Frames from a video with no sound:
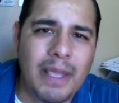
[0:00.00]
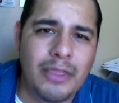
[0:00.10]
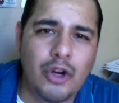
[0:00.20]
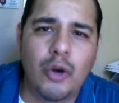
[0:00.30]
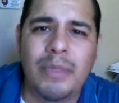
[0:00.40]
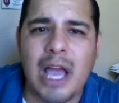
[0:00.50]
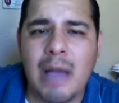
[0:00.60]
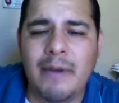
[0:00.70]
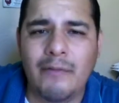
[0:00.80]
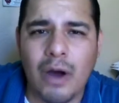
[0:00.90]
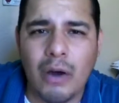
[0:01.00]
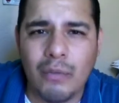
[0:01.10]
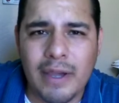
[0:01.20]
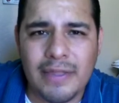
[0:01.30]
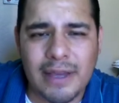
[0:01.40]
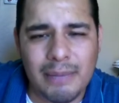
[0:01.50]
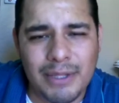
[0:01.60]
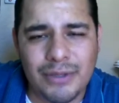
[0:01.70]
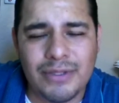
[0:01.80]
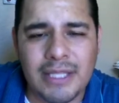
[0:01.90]
and the group that I'm involved with, I
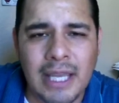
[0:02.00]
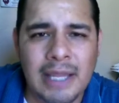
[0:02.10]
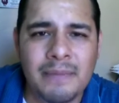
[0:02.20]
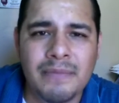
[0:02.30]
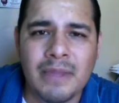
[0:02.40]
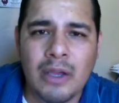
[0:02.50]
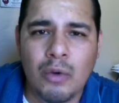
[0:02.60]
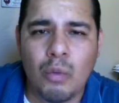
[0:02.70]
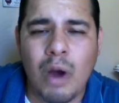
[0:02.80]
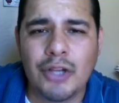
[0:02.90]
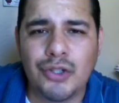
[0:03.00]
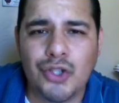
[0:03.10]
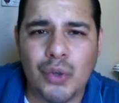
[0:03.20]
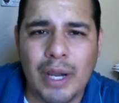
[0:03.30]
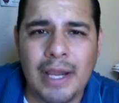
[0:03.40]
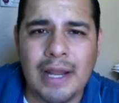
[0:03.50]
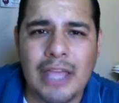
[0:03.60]
meant to say, Watch to Trade.